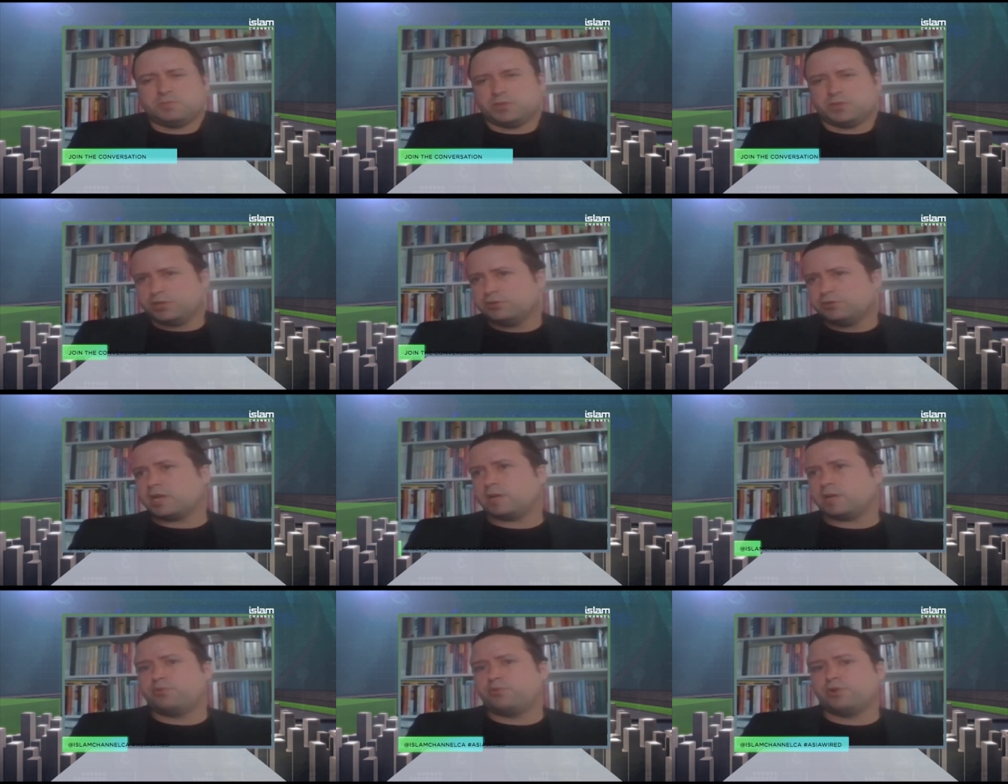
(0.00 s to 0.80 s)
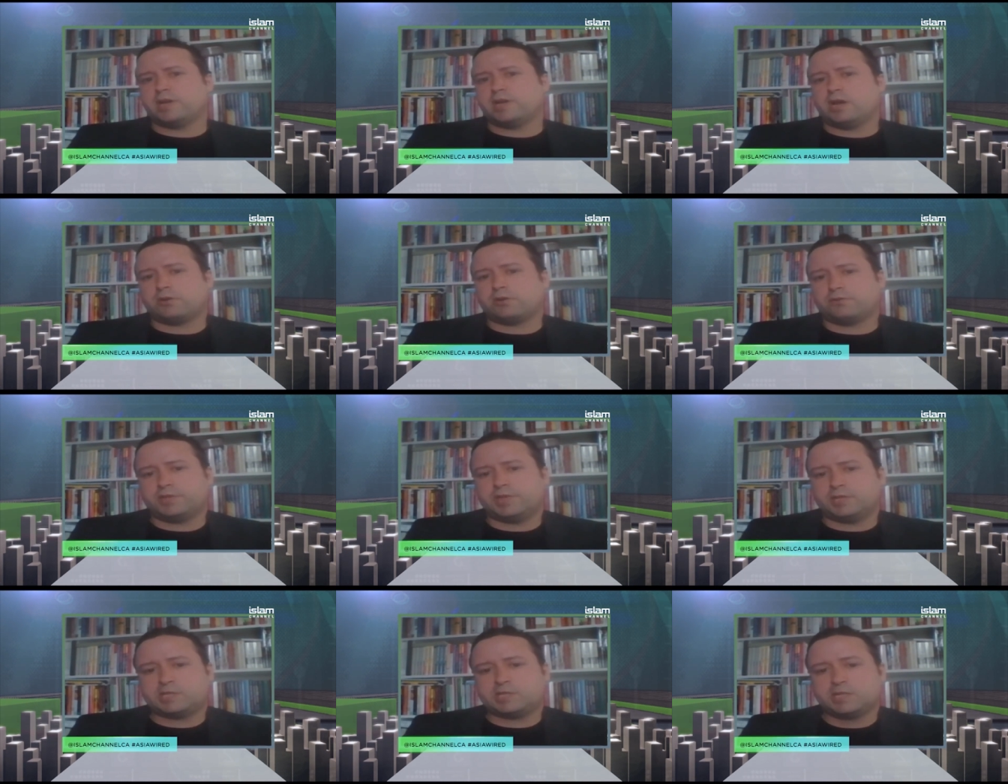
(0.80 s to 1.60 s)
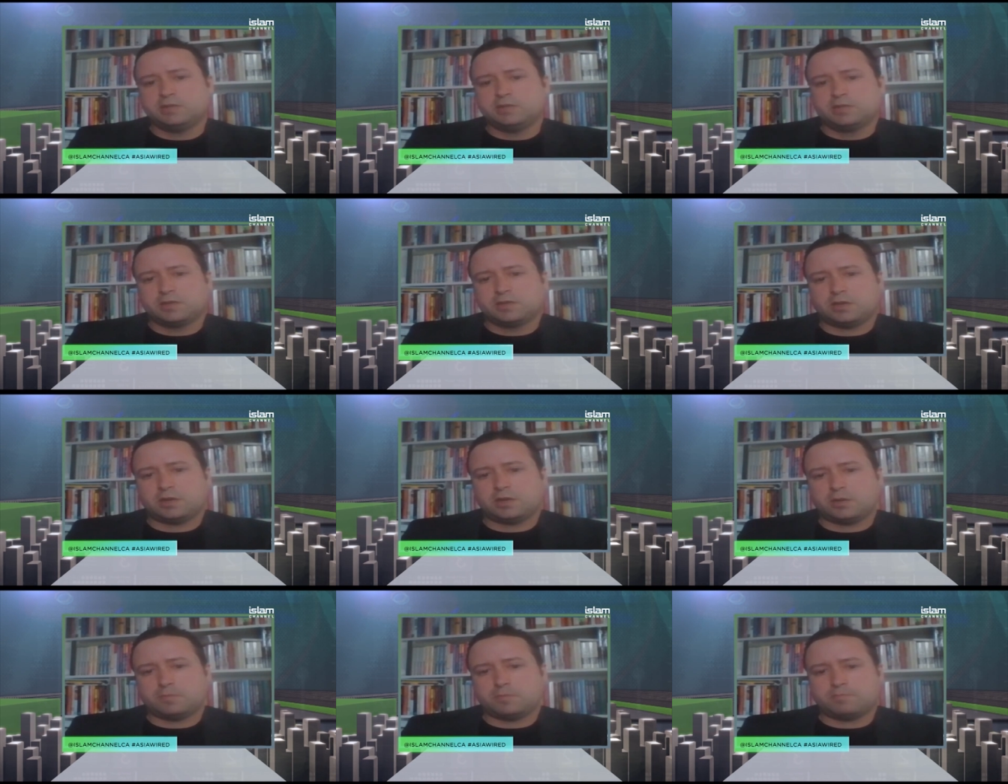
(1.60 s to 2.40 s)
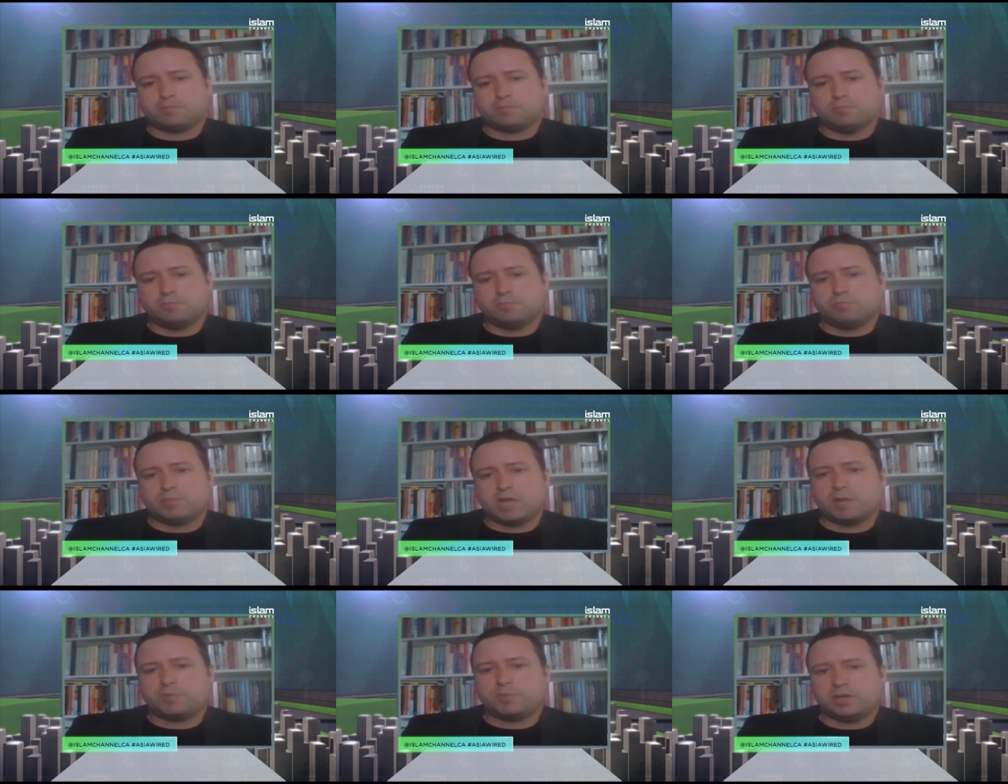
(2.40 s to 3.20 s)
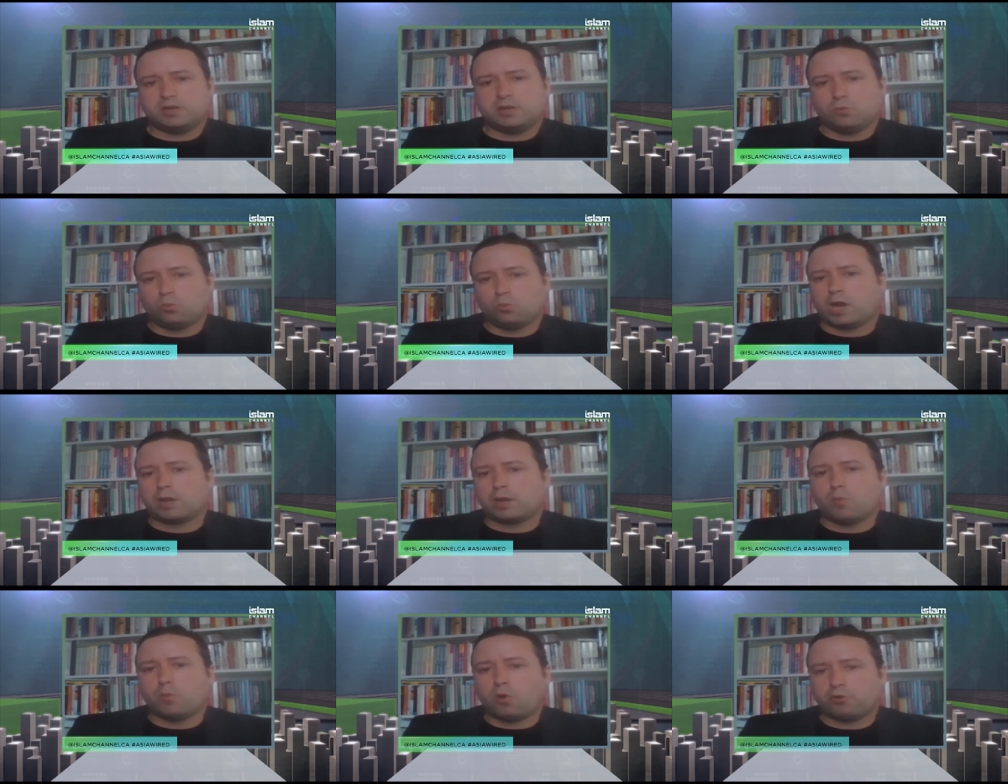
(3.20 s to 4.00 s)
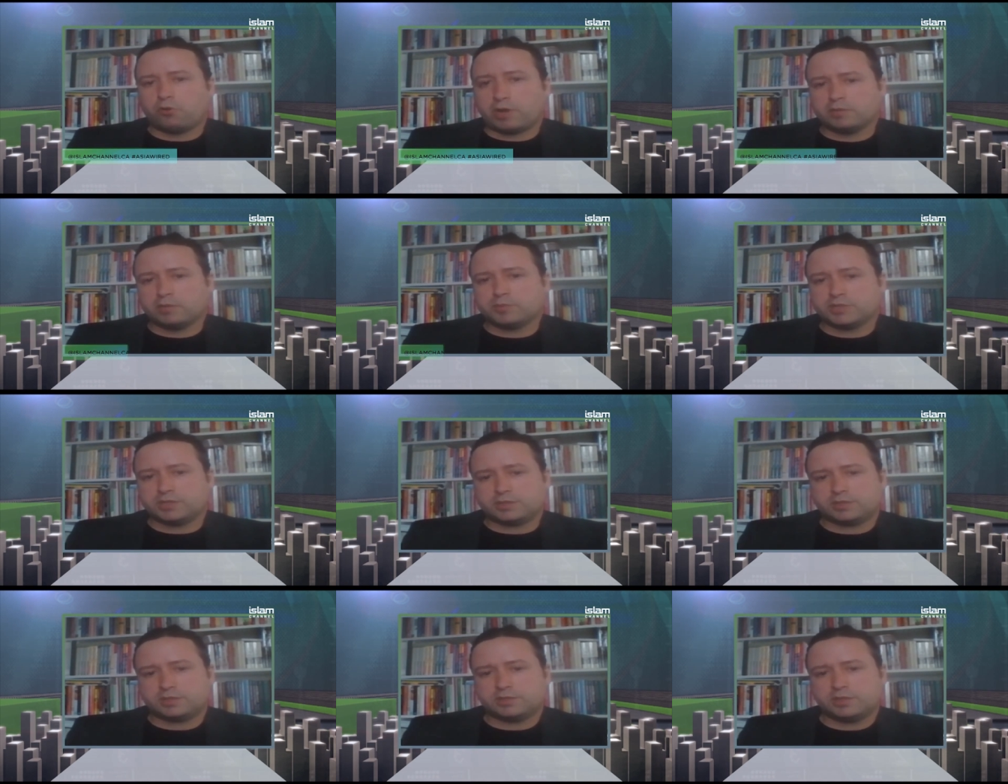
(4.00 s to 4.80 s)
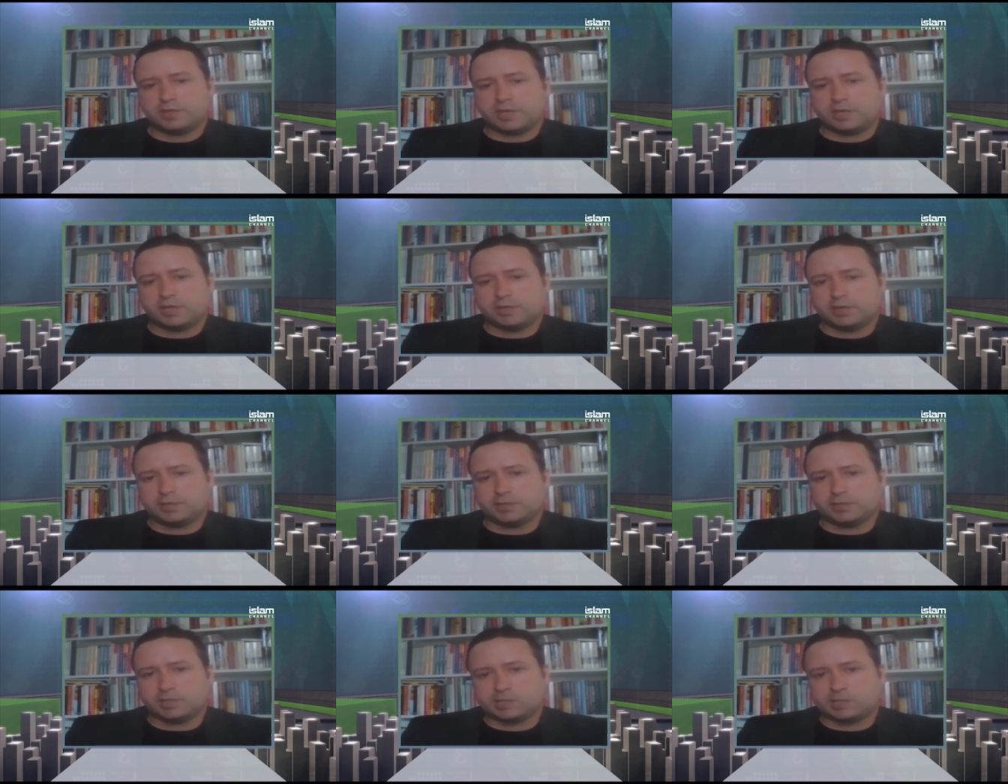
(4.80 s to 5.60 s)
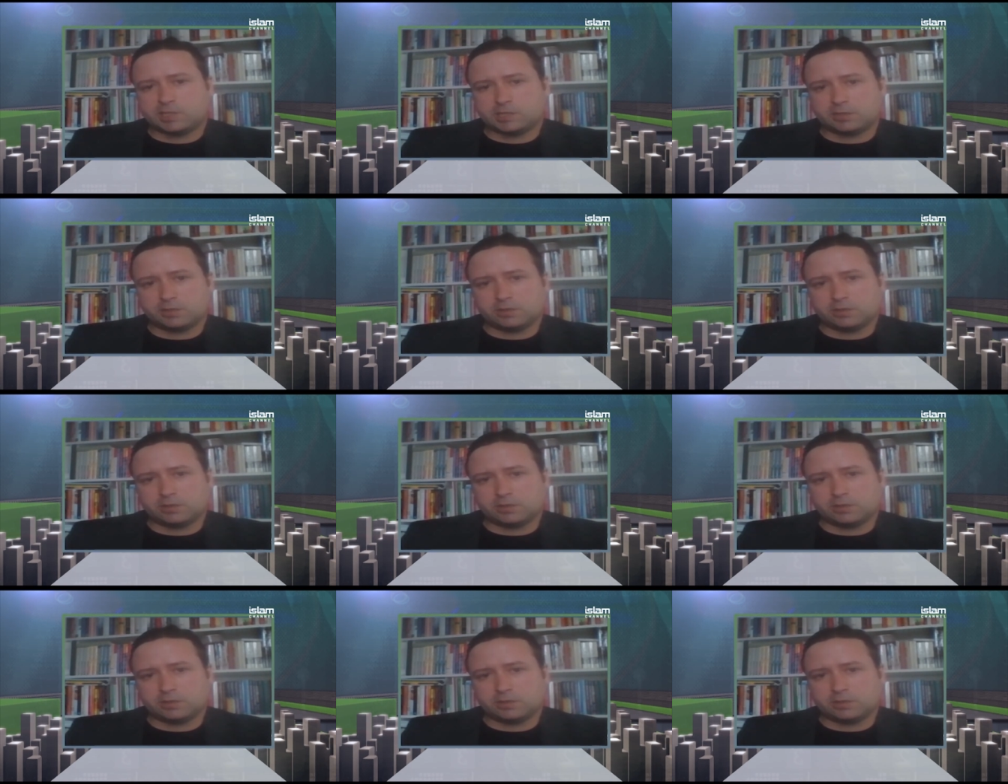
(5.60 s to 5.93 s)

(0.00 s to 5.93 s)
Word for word: the UK pulling out of this um, may be one more element in, in this uh,